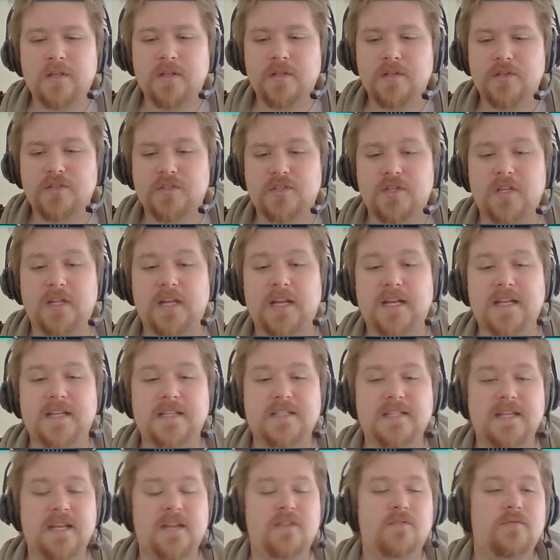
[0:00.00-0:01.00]
So like I
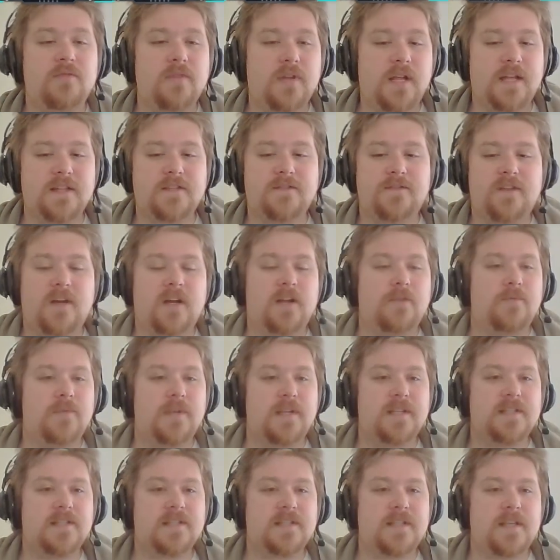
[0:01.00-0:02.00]
said, it's fine.
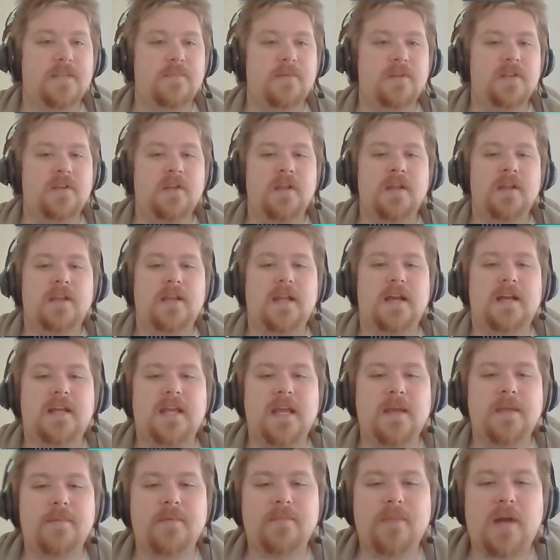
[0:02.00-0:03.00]
We can skip it. Now
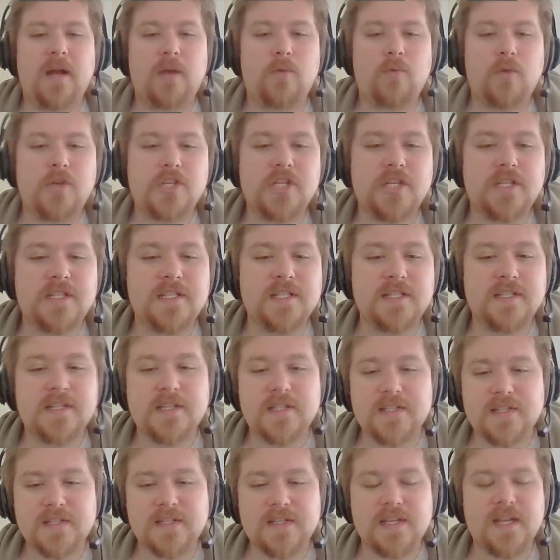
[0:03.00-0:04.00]
keep in mind, Washington
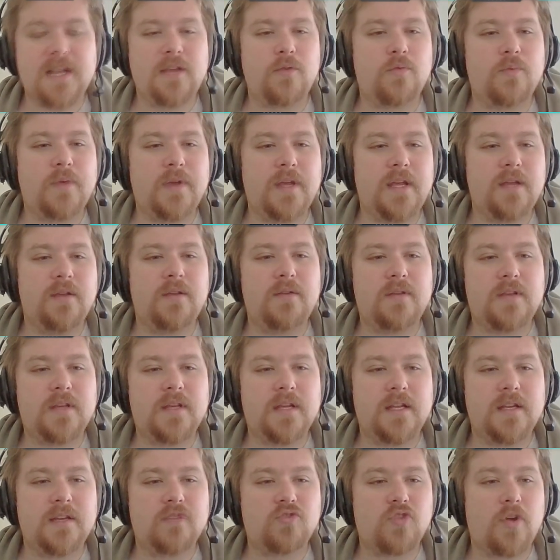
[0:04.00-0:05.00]
DC, we
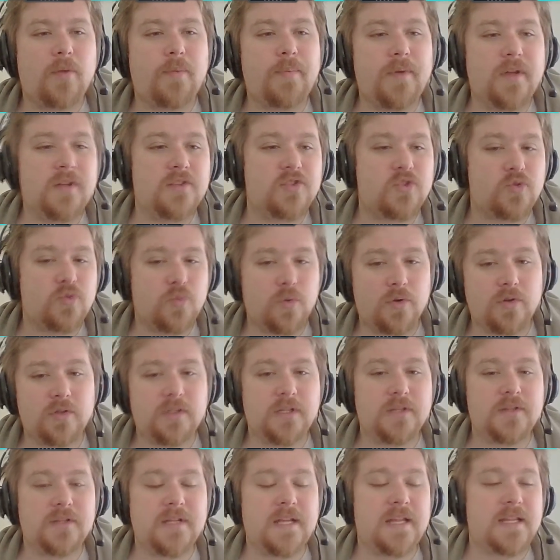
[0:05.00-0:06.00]
can drop a
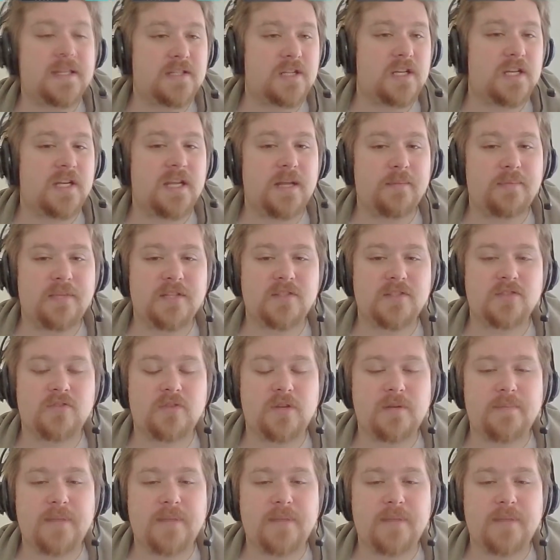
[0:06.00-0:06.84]
squirrel in there that's going to get +3